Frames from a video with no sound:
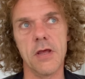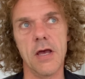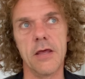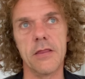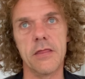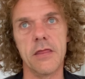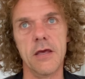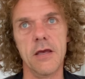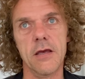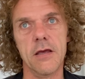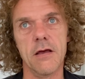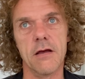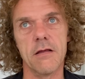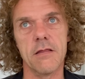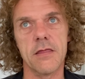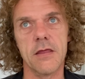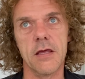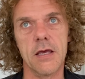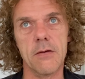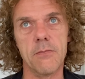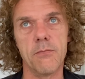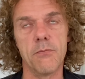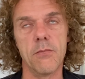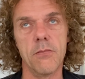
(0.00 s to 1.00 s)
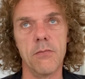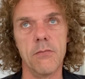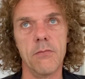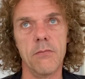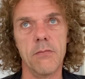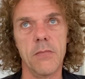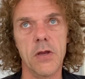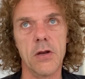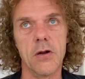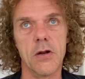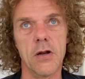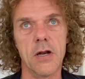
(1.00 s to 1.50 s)
I think
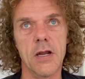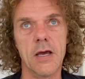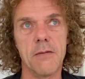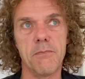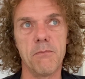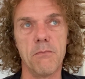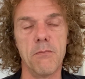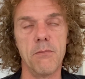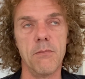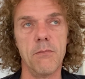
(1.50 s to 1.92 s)
like